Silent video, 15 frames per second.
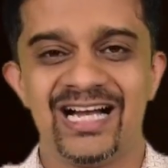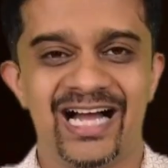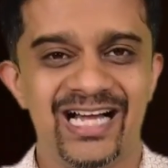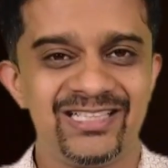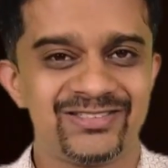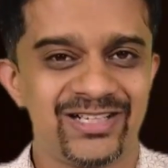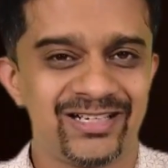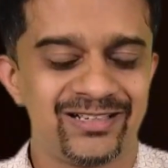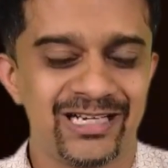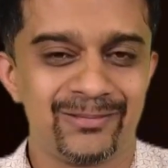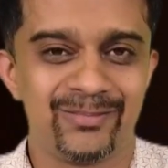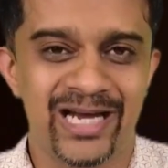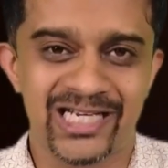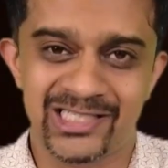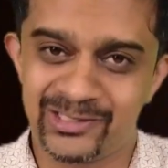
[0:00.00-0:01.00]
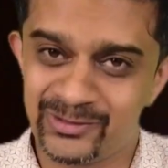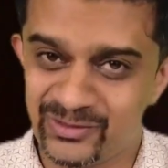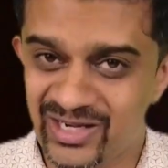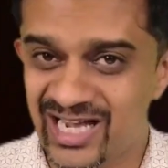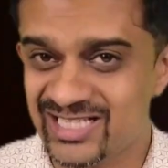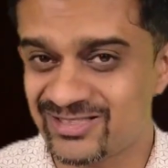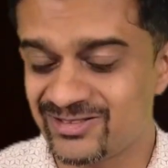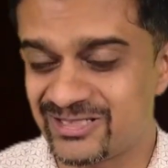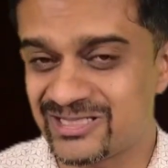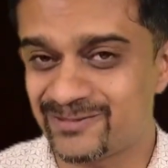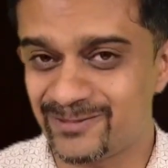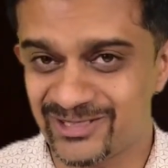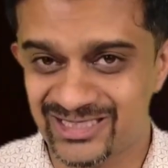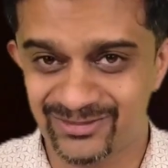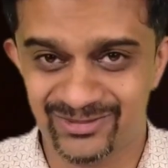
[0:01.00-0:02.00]
I'll try to get back to you as soon as
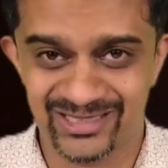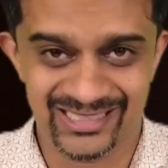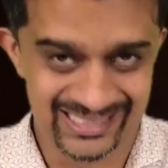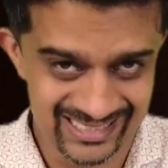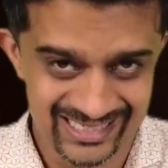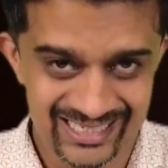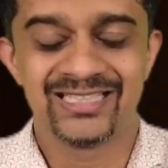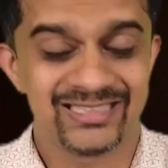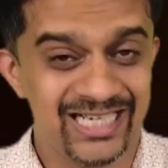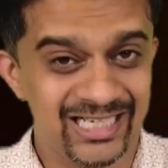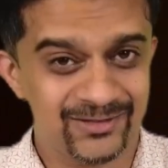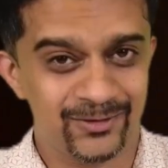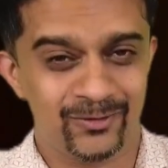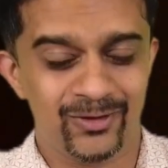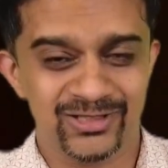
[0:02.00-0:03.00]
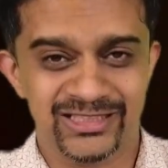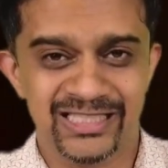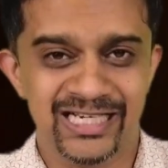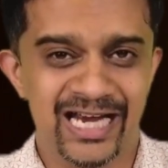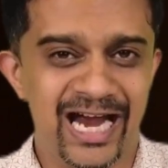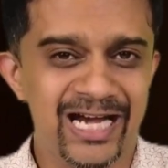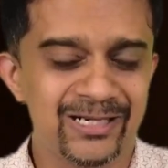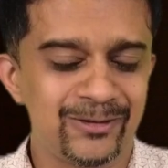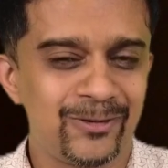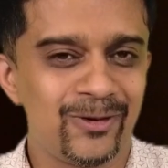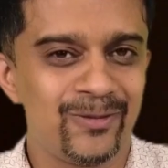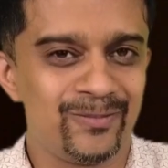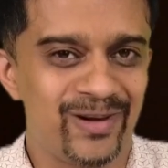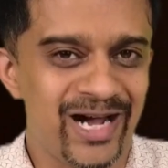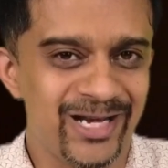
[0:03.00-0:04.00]
possible. Thanks for watching and
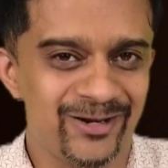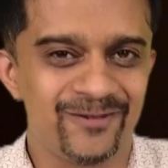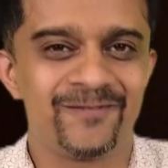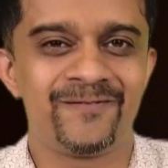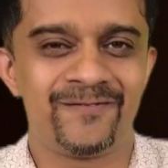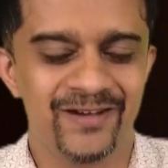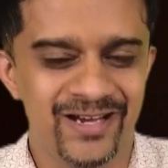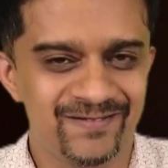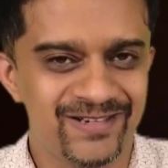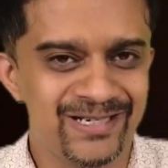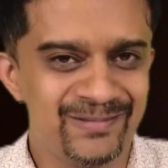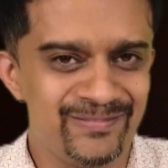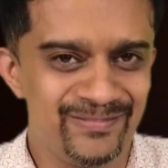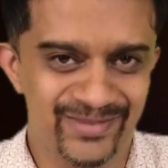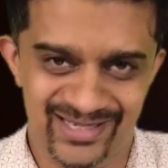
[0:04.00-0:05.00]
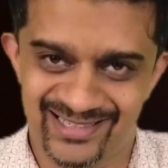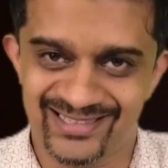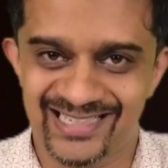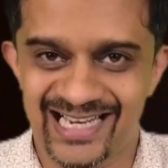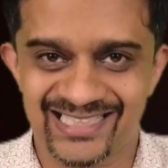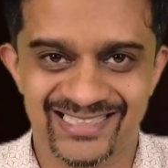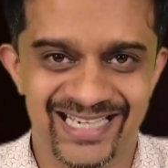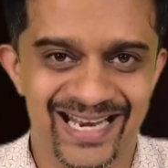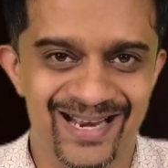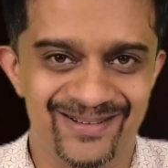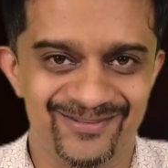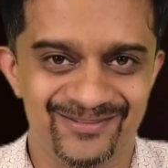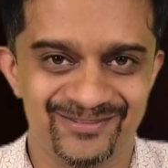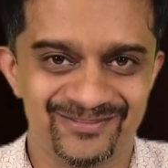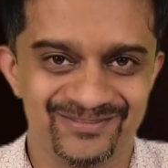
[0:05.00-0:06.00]
go buy your favorite mirror dash cam.